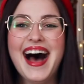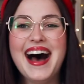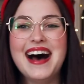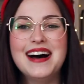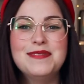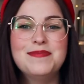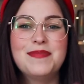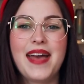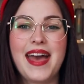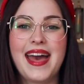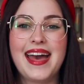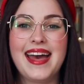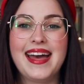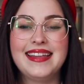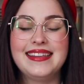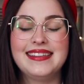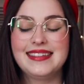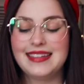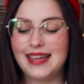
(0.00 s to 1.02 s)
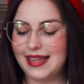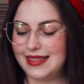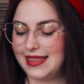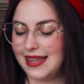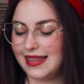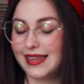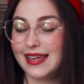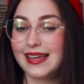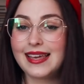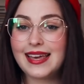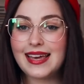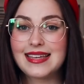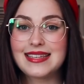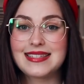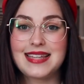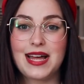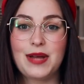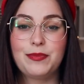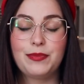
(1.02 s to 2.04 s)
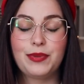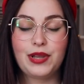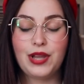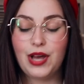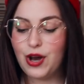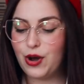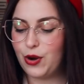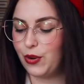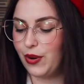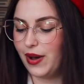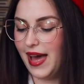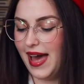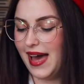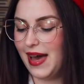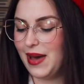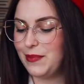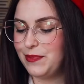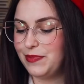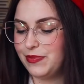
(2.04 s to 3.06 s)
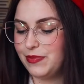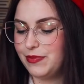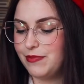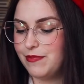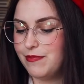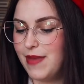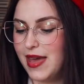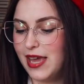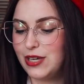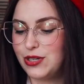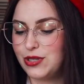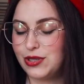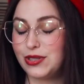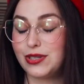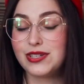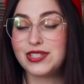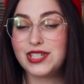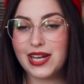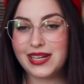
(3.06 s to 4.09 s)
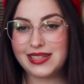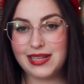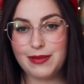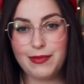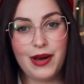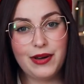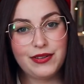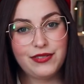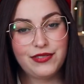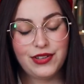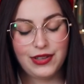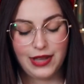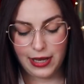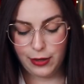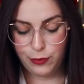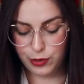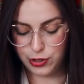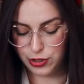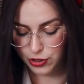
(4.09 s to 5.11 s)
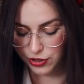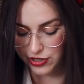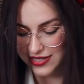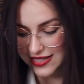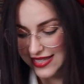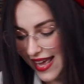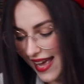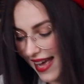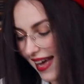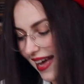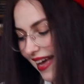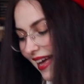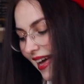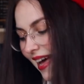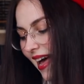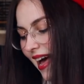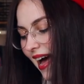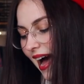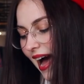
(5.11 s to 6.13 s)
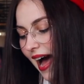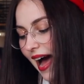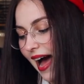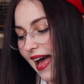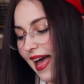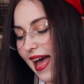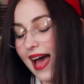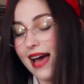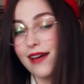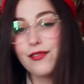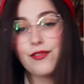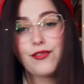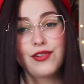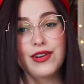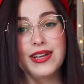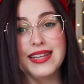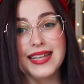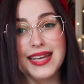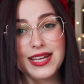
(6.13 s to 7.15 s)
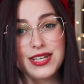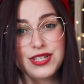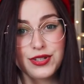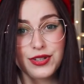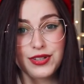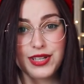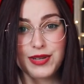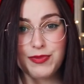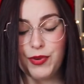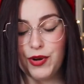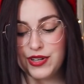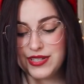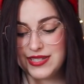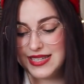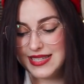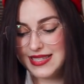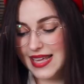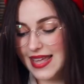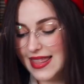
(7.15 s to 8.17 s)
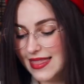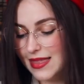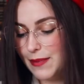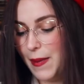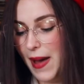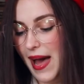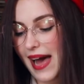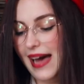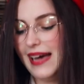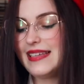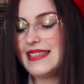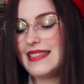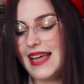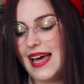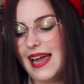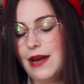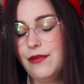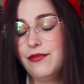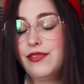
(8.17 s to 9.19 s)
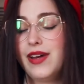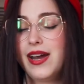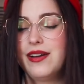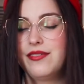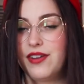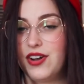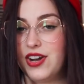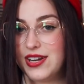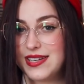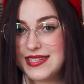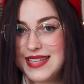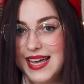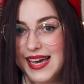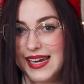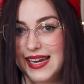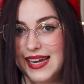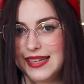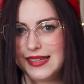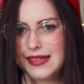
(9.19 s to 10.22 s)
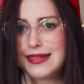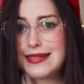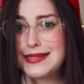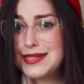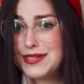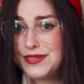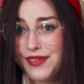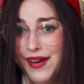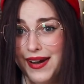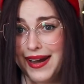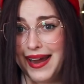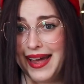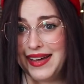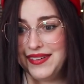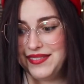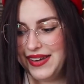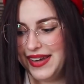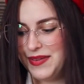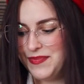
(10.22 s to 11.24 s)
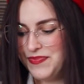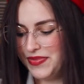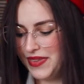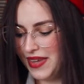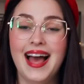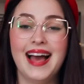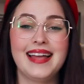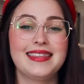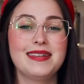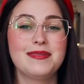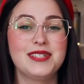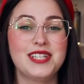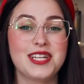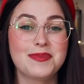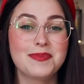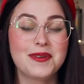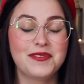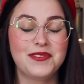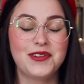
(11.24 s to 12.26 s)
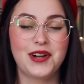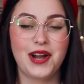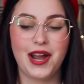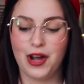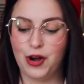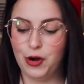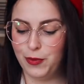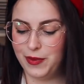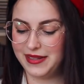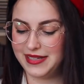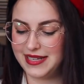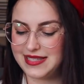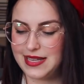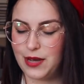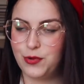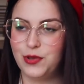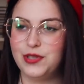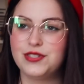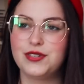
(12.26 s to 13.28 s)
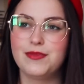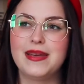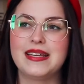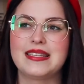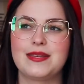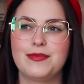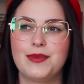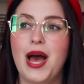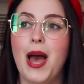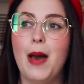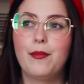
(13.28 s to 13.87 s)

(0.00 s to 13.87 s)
And the link is down below. Make sure to check them out if you like what you're seeing. I have really enjoyed their boxes in the past and I'm very, very excited. This is very heavy. I think just before I open this, I want to make some